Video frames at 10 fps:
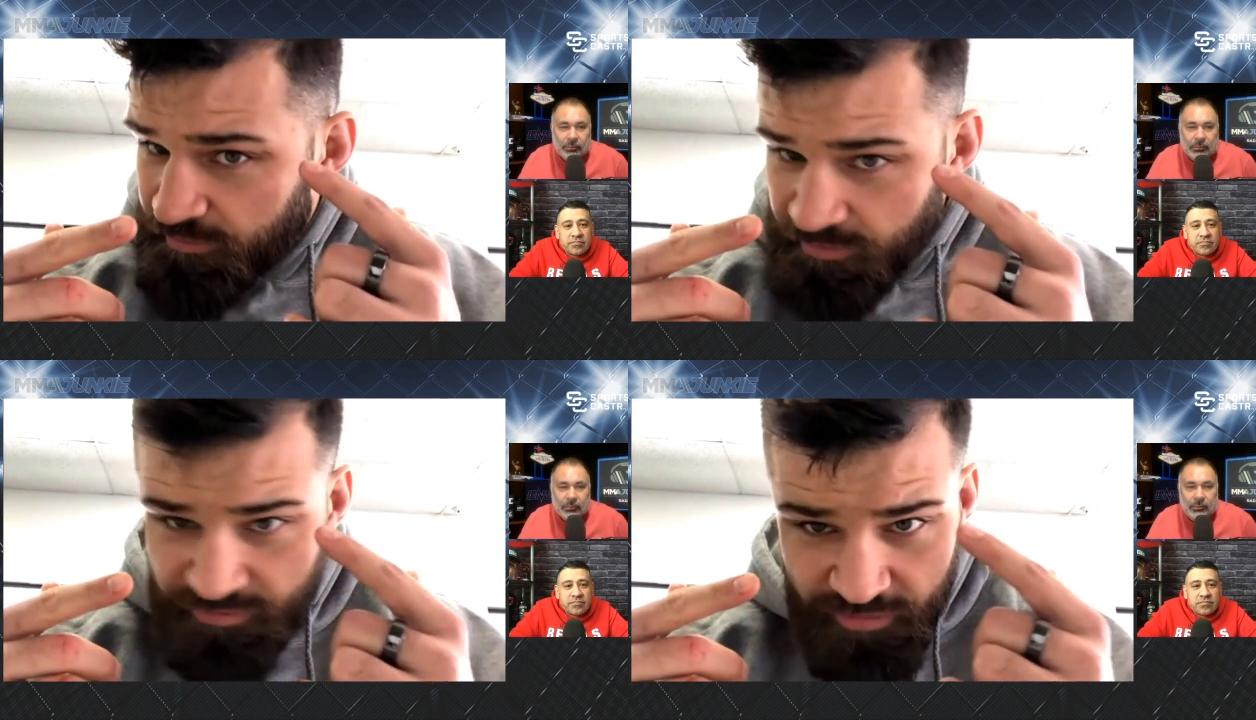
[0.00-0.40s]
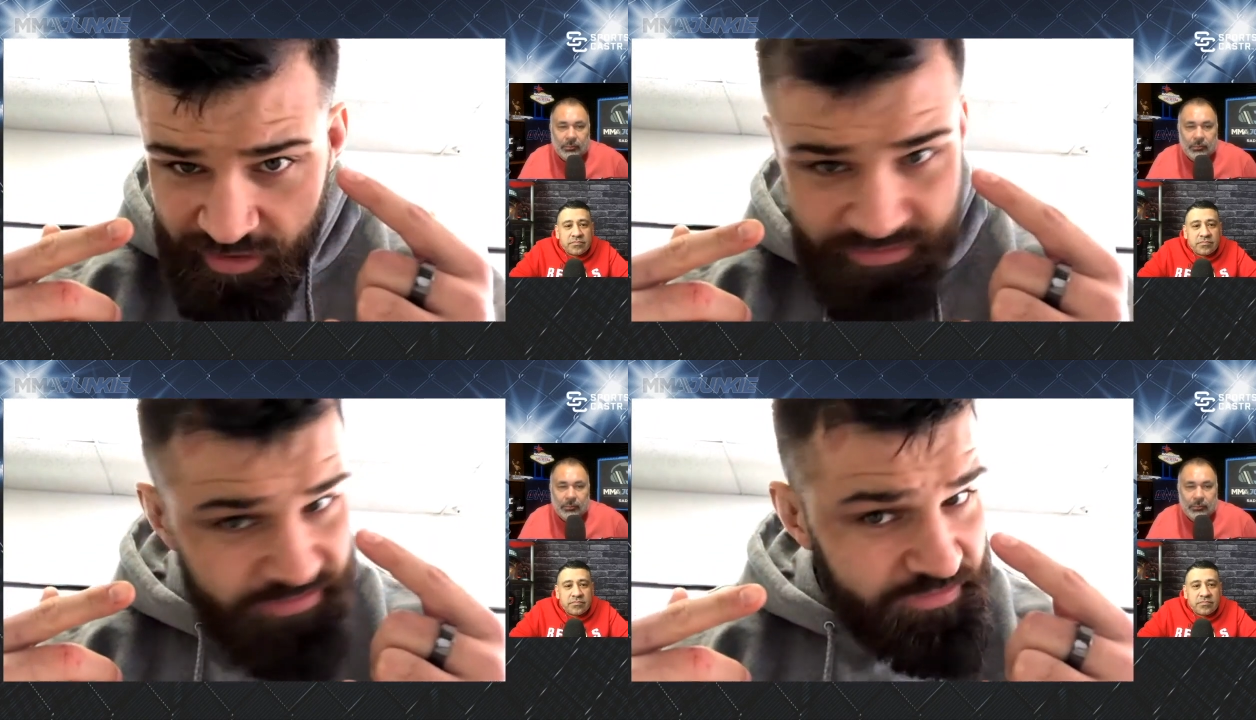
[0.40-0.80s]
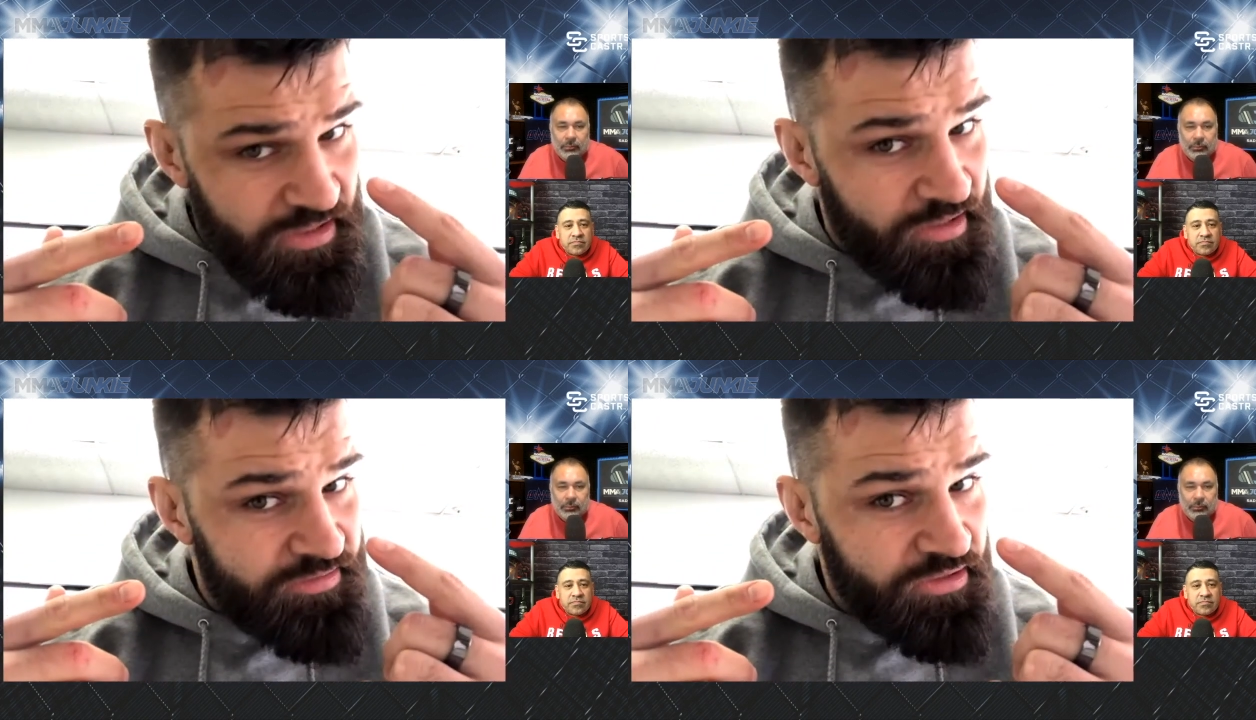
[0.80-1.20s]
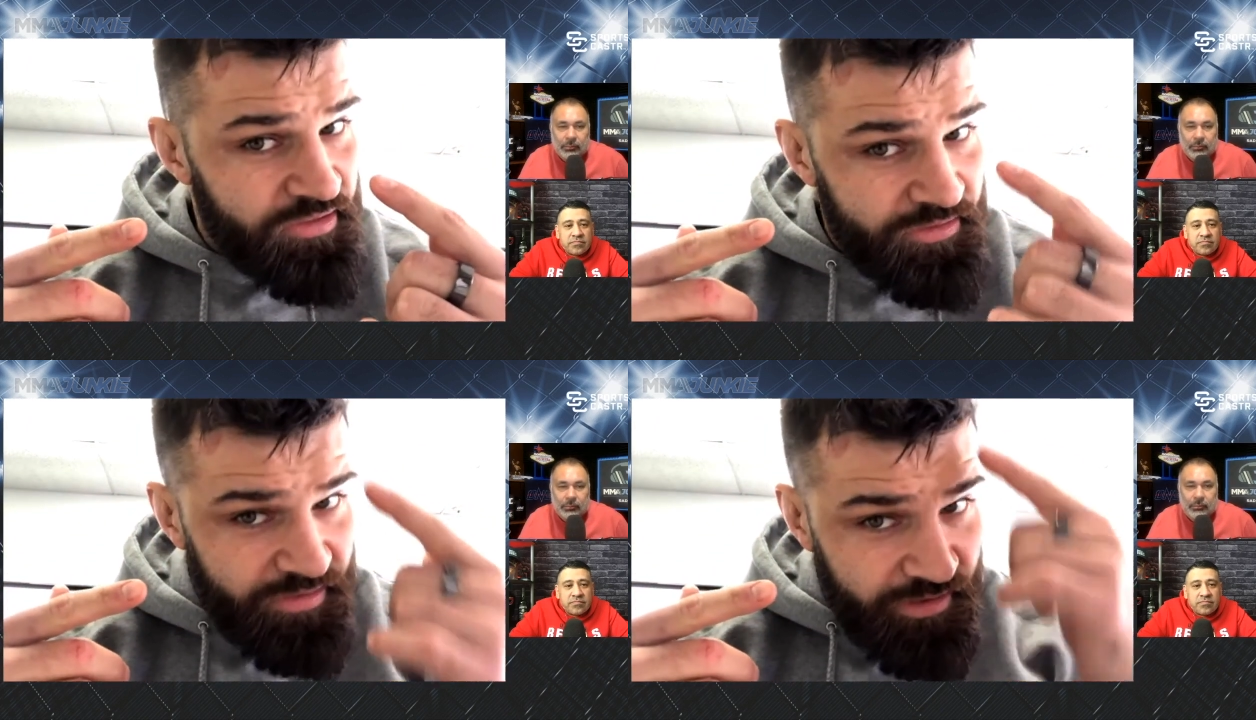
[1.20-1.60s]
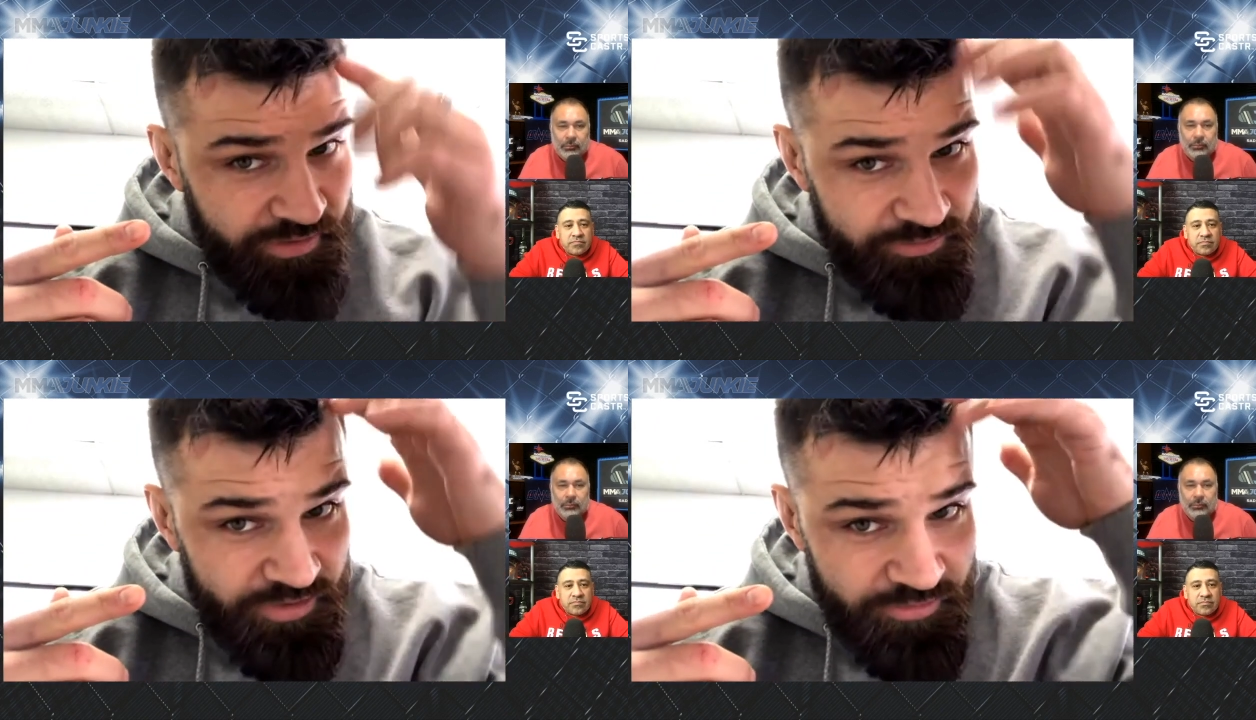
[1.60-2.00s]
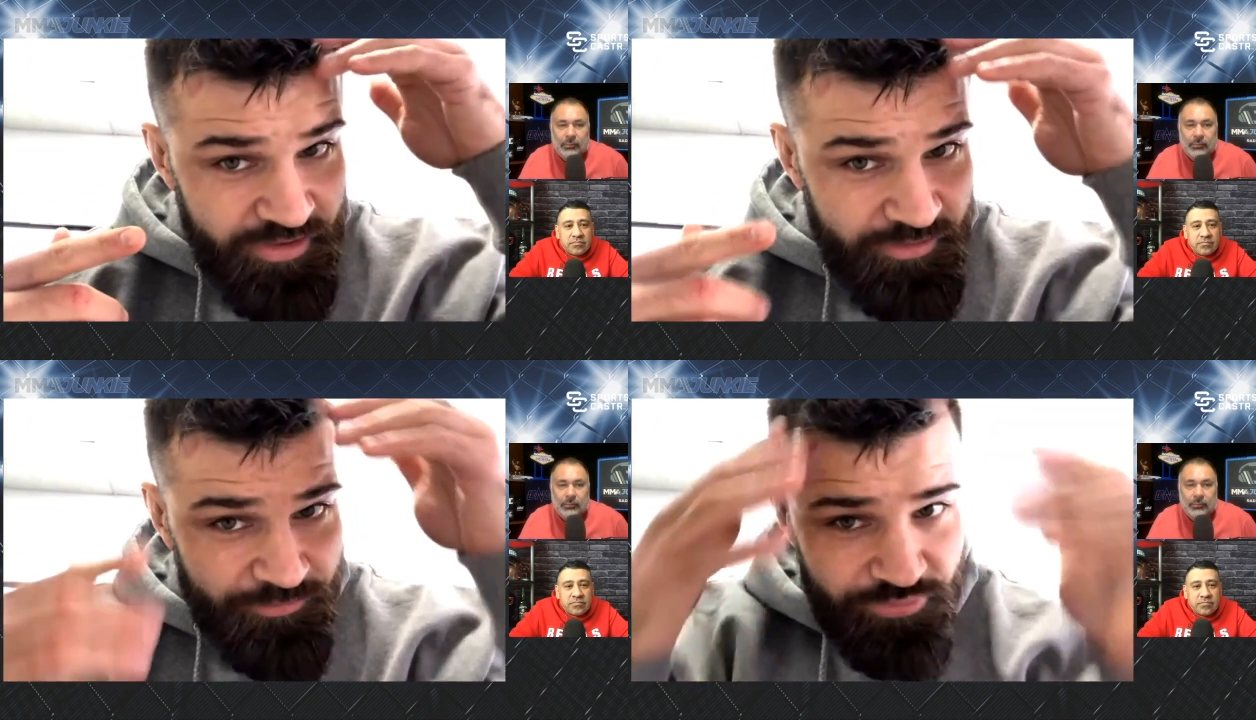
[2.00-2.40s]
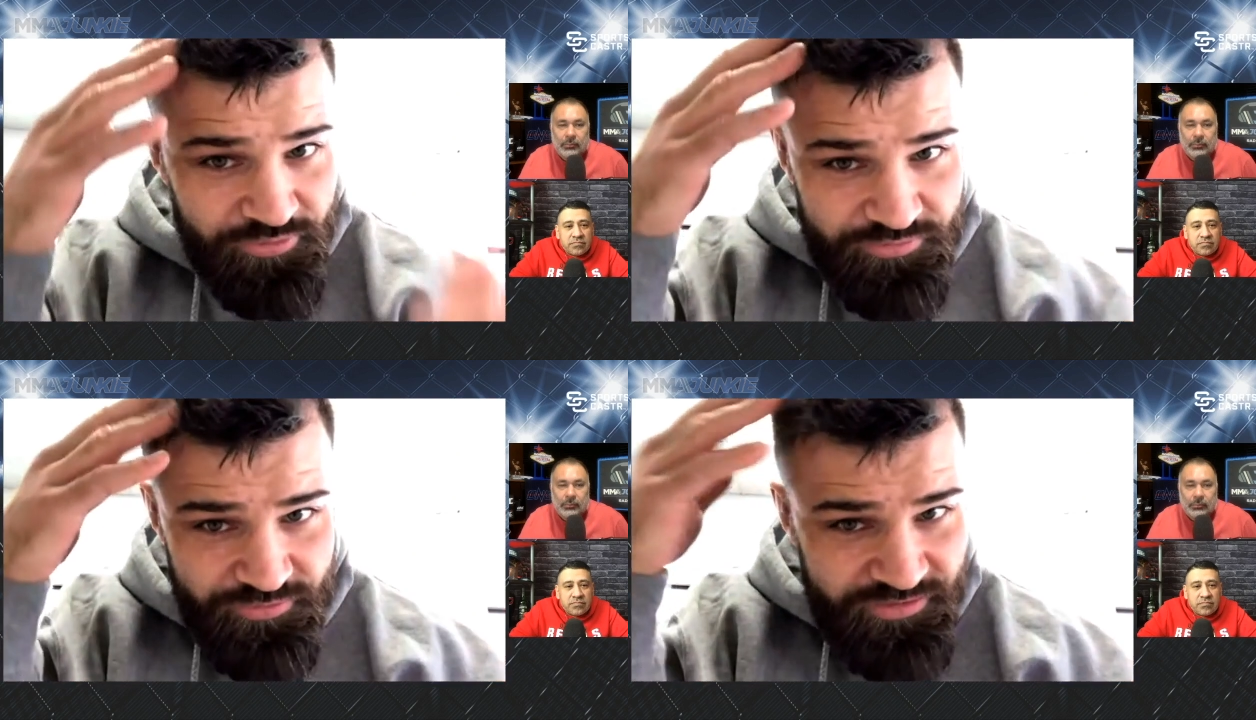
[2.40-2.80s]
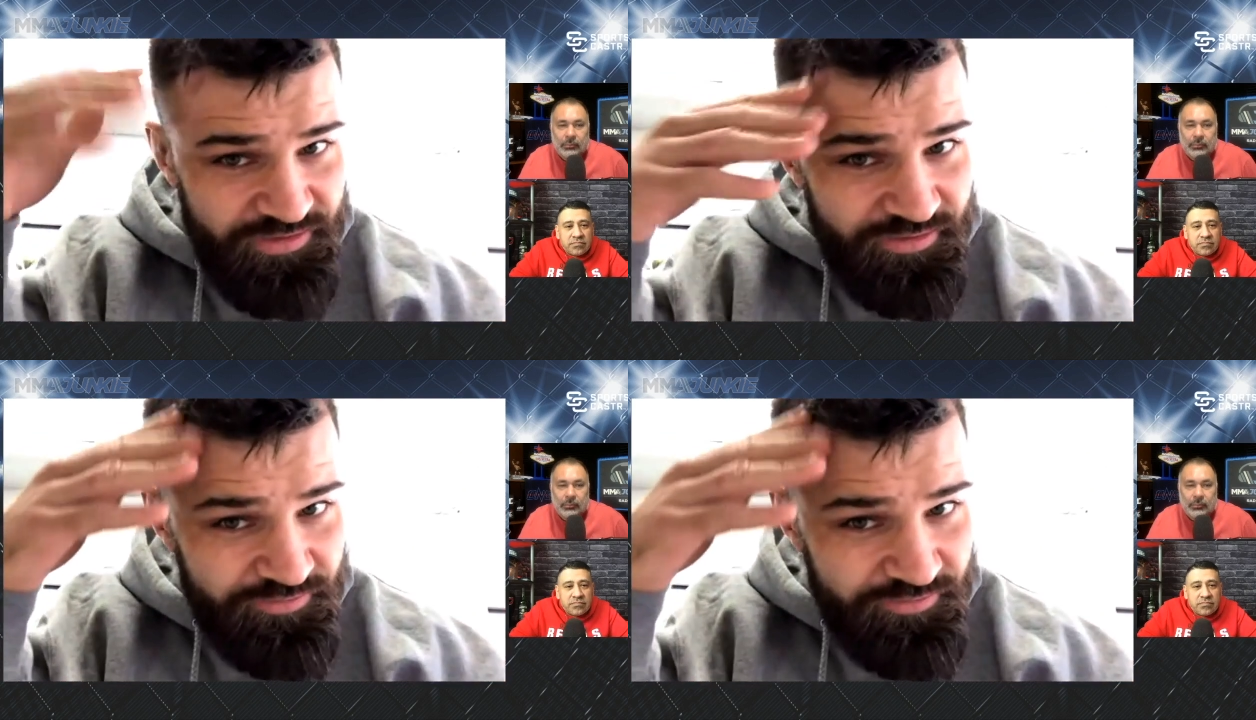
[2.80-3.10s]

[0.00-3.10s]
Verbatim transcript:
Speaker 1: scratches. No, it's already oh, there we go. We got a bruise. Where's it?